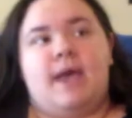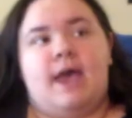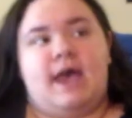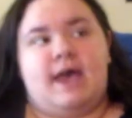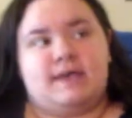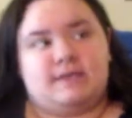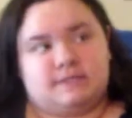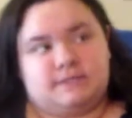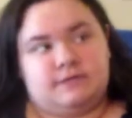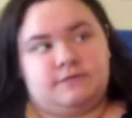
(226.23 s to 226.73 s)

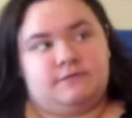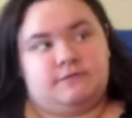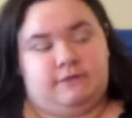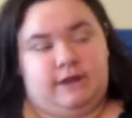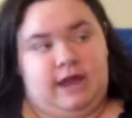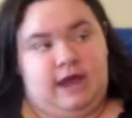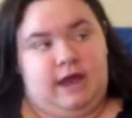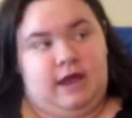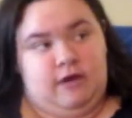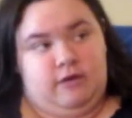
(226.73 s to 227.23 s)
As of
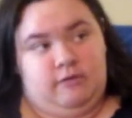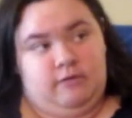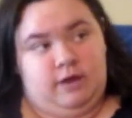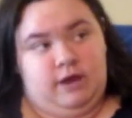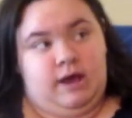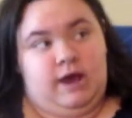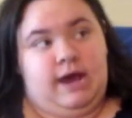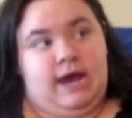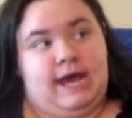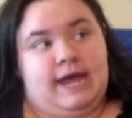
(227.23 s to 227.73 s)

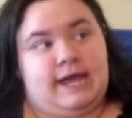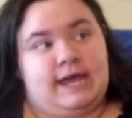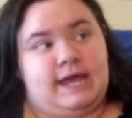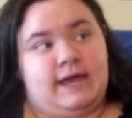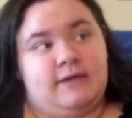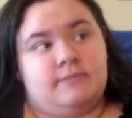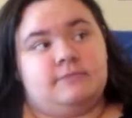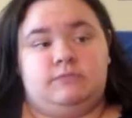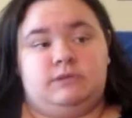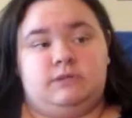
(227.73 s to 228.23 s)
now, I
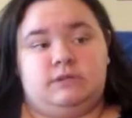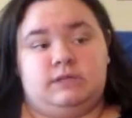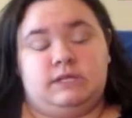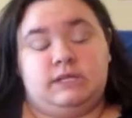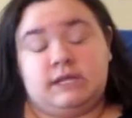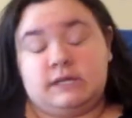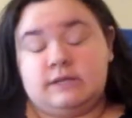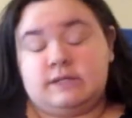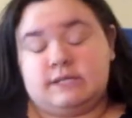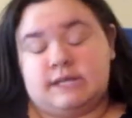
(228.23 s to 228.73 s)
am
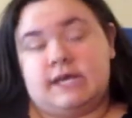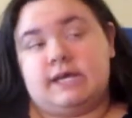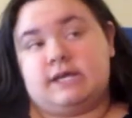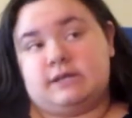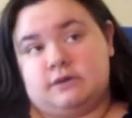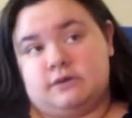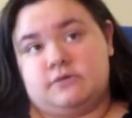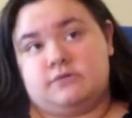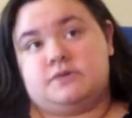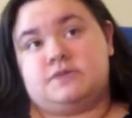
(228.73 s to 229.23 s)
clinically
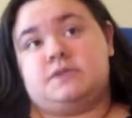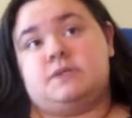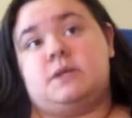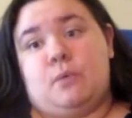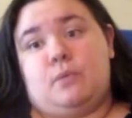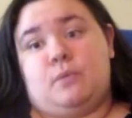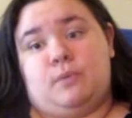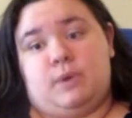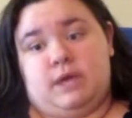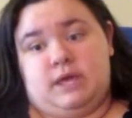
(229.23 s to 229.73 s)
diagnosed
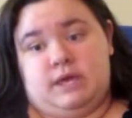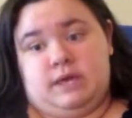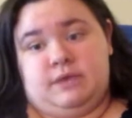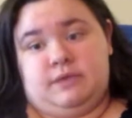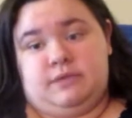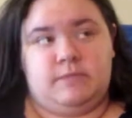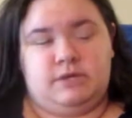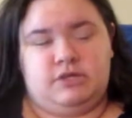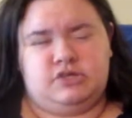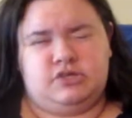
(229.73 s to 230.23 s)

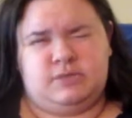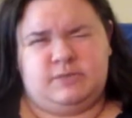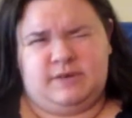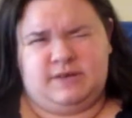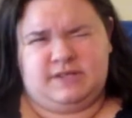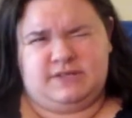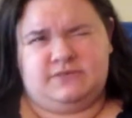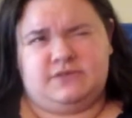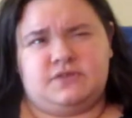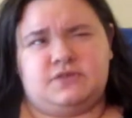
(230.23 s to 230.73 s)
with major
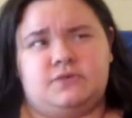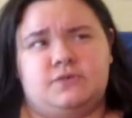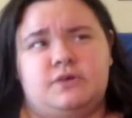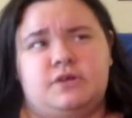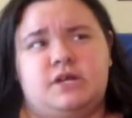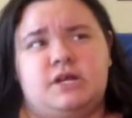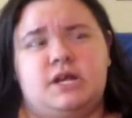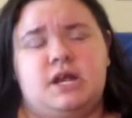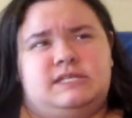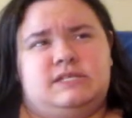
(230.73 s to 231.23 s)
depressive
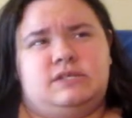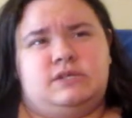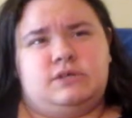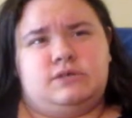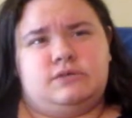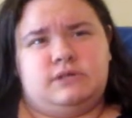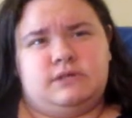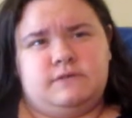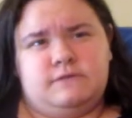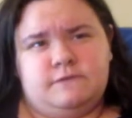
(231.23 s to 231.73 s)
disorder,
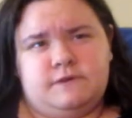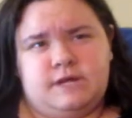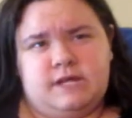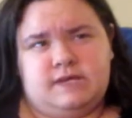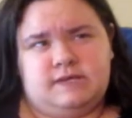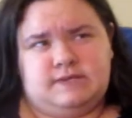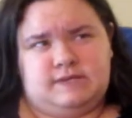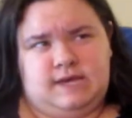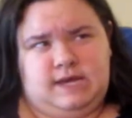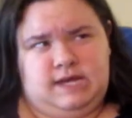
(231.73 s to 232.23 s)
2 different
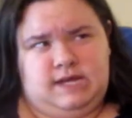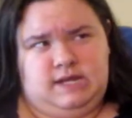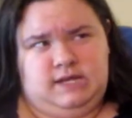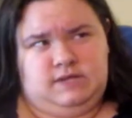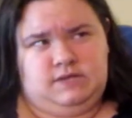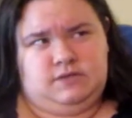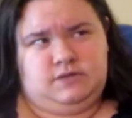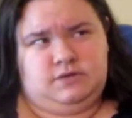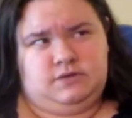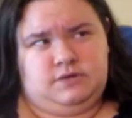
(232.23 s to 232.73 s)
anxiety
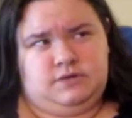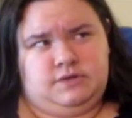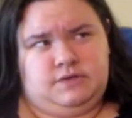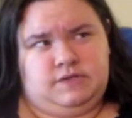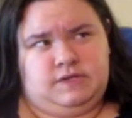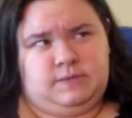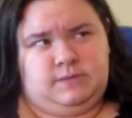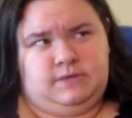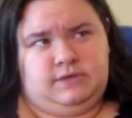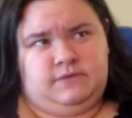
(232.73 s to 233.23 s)

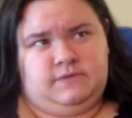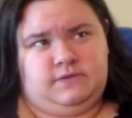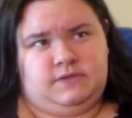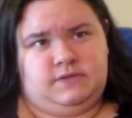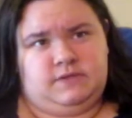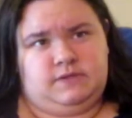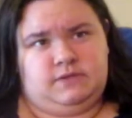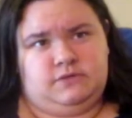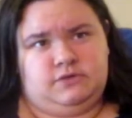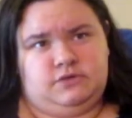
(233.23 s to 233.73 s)
disorders. I believe
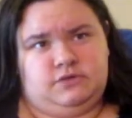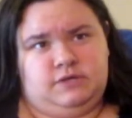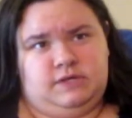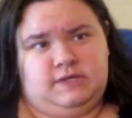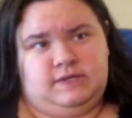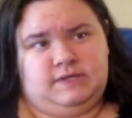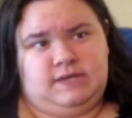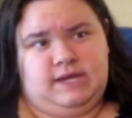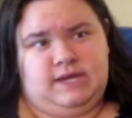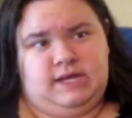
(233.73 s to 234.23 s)
it's social
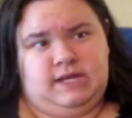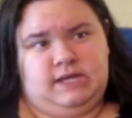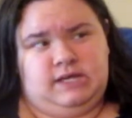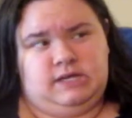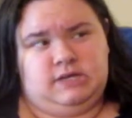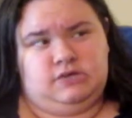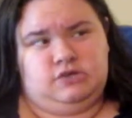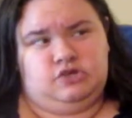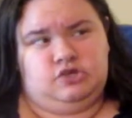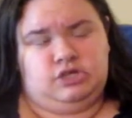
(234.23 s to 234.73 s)
anxiety
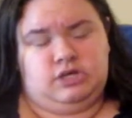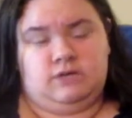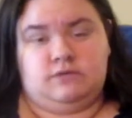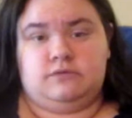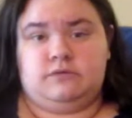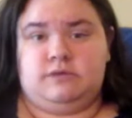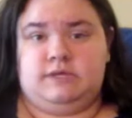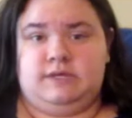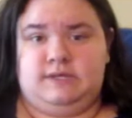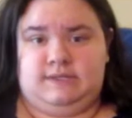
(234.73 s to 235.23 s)
and
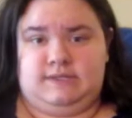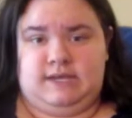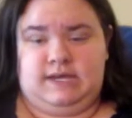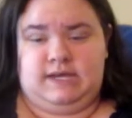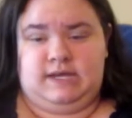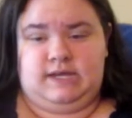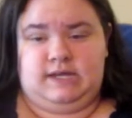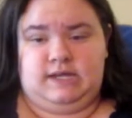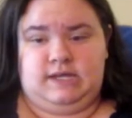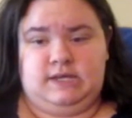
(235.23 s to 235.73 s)
general
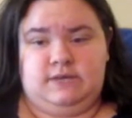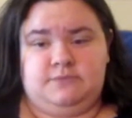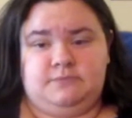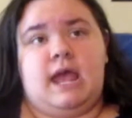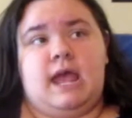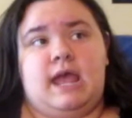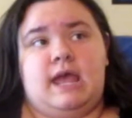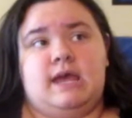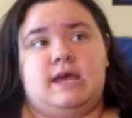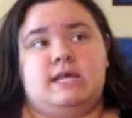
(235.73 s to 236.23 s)
anxiety,
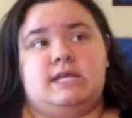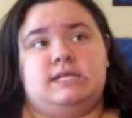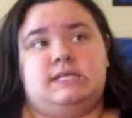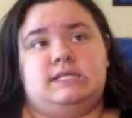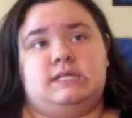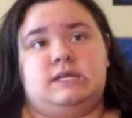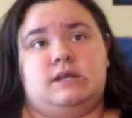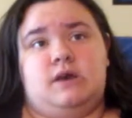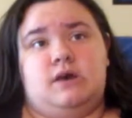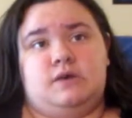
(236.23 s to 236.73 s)

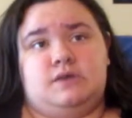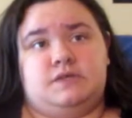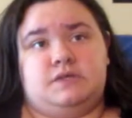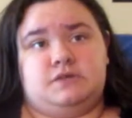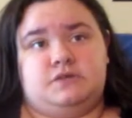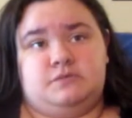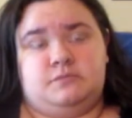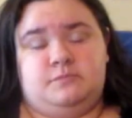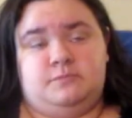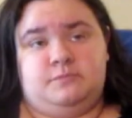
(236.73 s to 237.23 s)
and
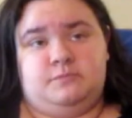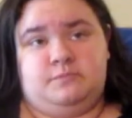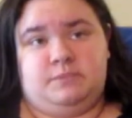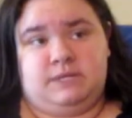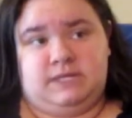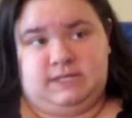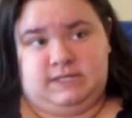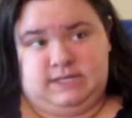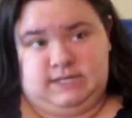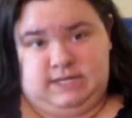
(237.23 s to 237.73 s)
also
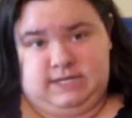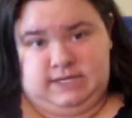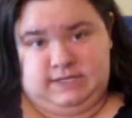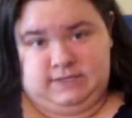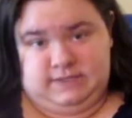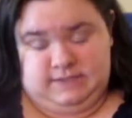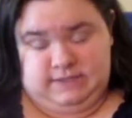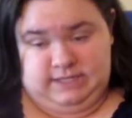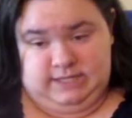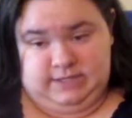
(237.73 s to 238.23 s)

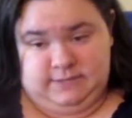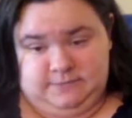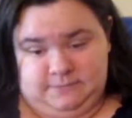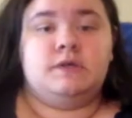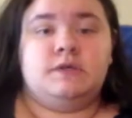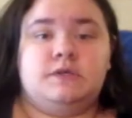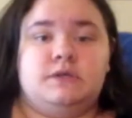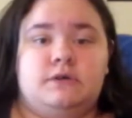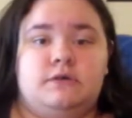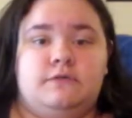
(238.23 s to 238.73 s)
PTSD.
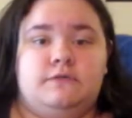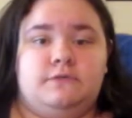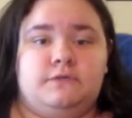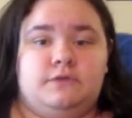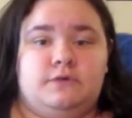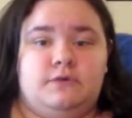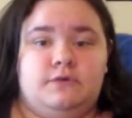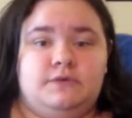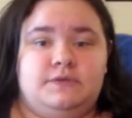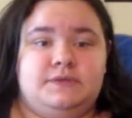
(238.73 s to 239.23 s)
So for
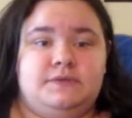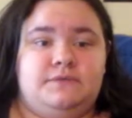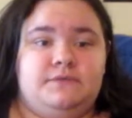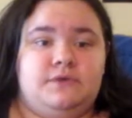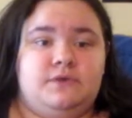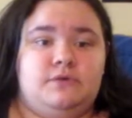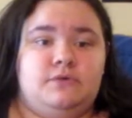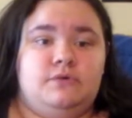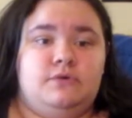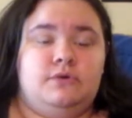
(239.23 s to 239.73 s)
those of
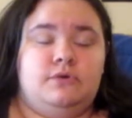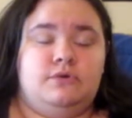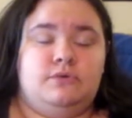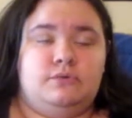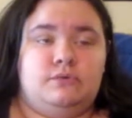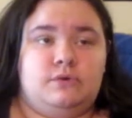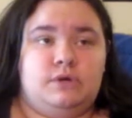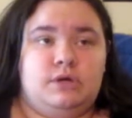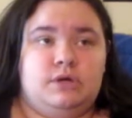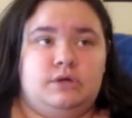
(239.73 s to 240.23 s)
you
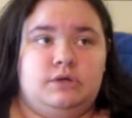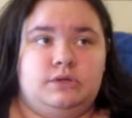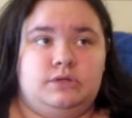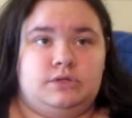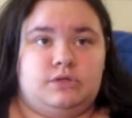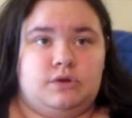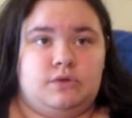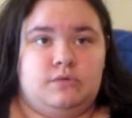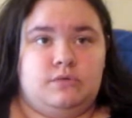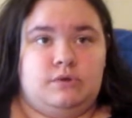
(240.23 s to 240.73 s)
who
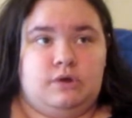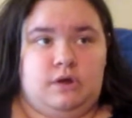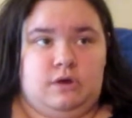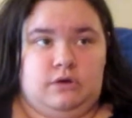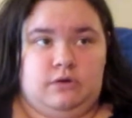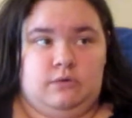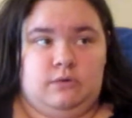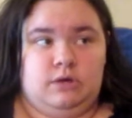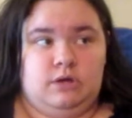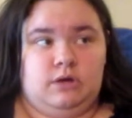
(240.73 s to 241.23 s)
don't
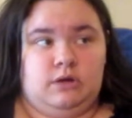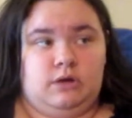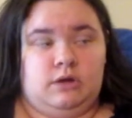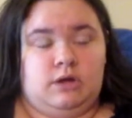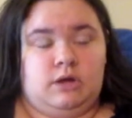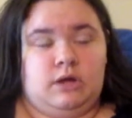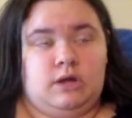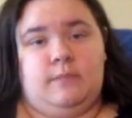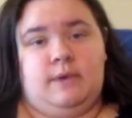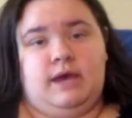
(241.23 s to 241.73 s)
know,
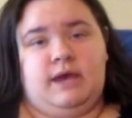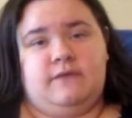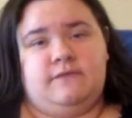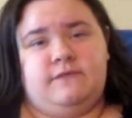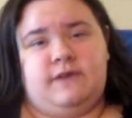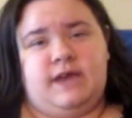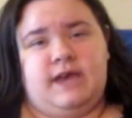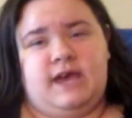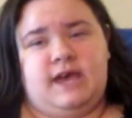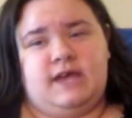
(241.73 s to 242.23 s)
I've
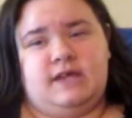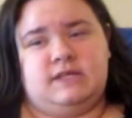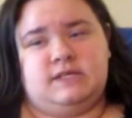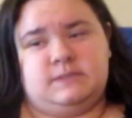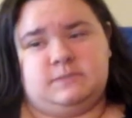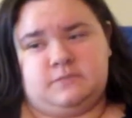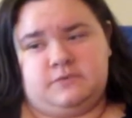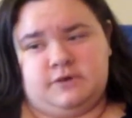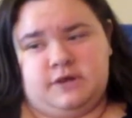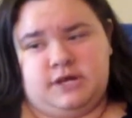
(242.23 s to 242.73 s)
had
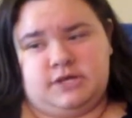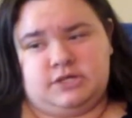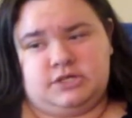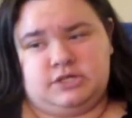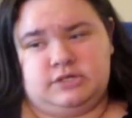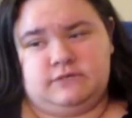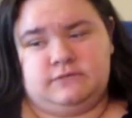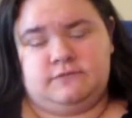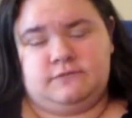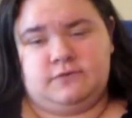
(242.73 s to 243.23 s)

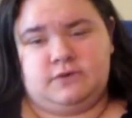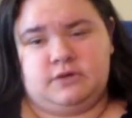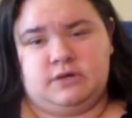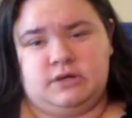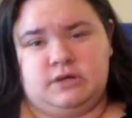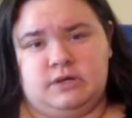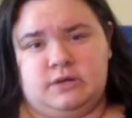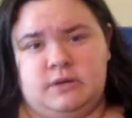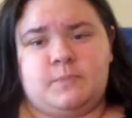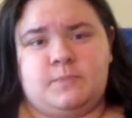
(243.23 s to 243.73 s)
depression
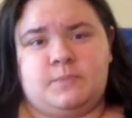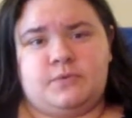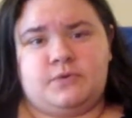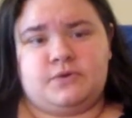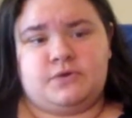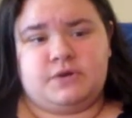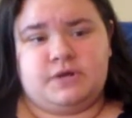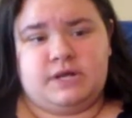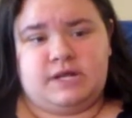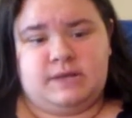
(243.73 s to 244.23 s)
for
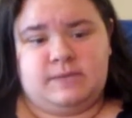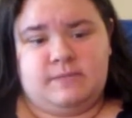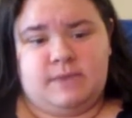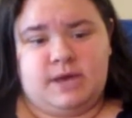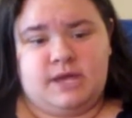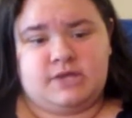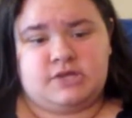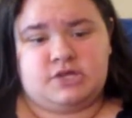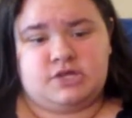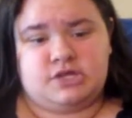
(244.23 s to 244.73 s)
pretty
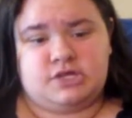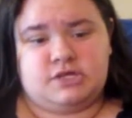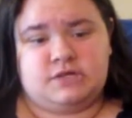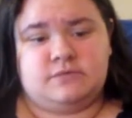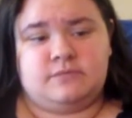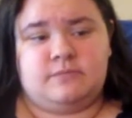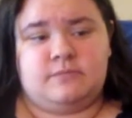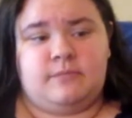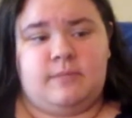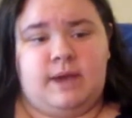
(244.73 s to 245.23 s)

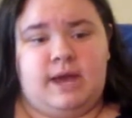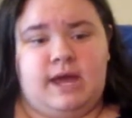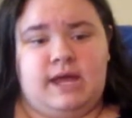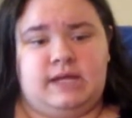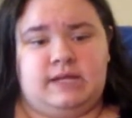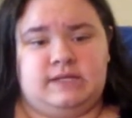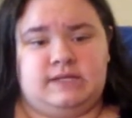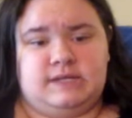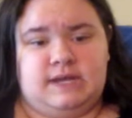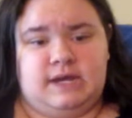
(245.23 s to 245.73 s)
much my
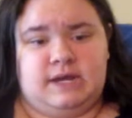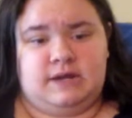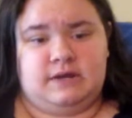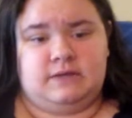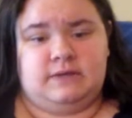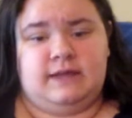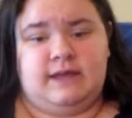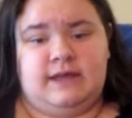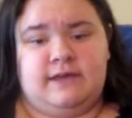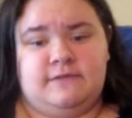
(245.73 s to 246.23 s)

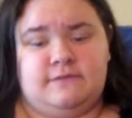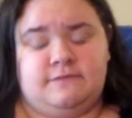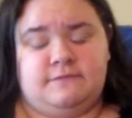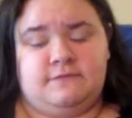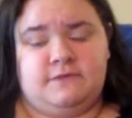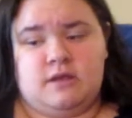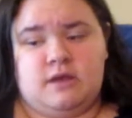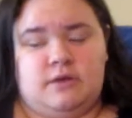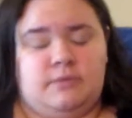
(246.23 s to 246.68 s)
entire life.